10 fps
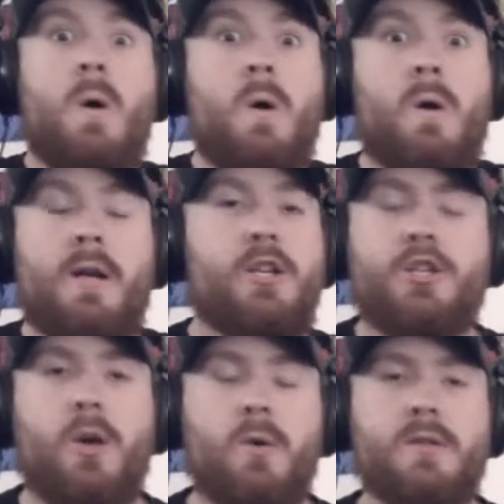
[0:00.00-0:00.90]

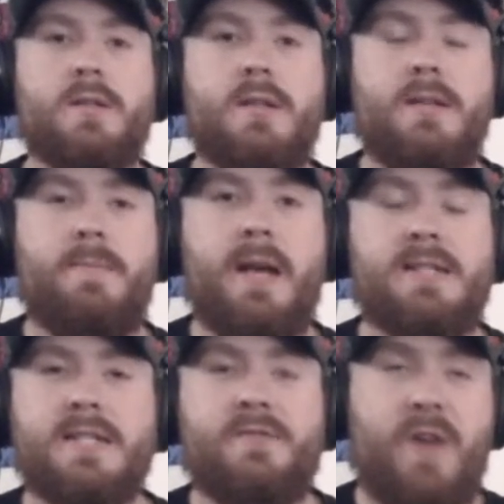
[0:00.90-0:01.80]
he makes
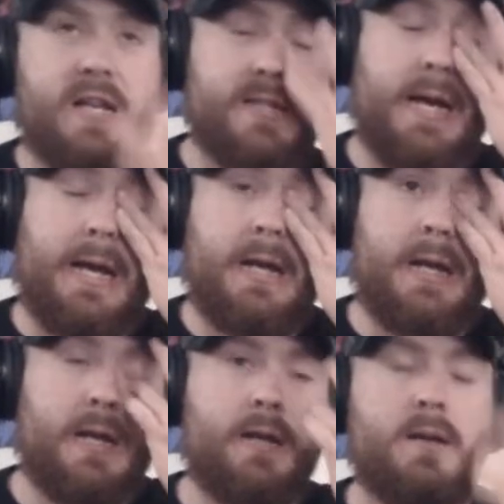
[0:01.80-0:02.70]
this face like,
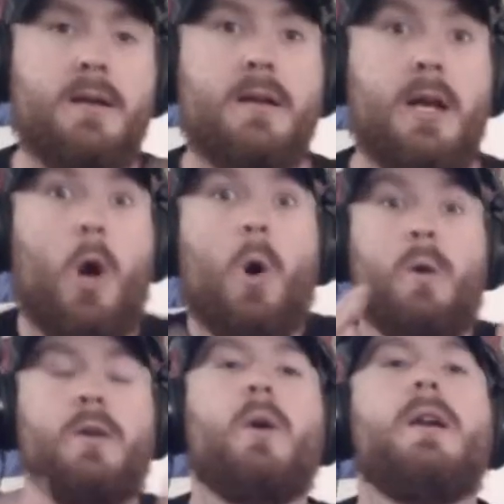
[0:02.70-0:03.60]
oh
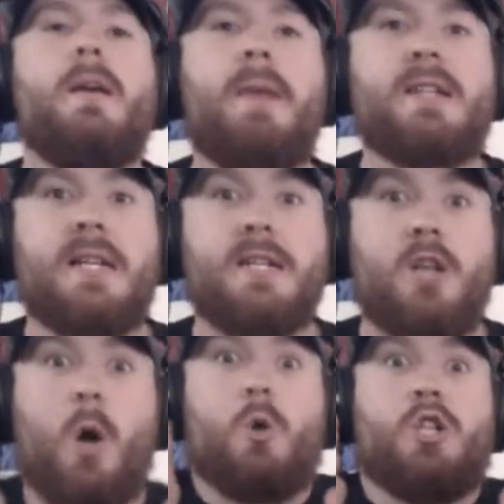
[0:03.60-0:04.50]
no, he makes like this,
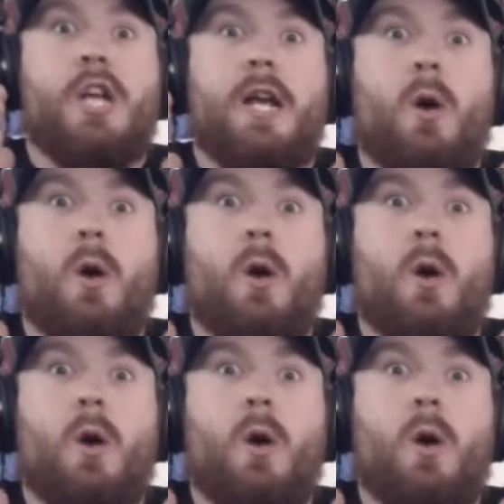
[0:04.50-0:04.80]
oh shit,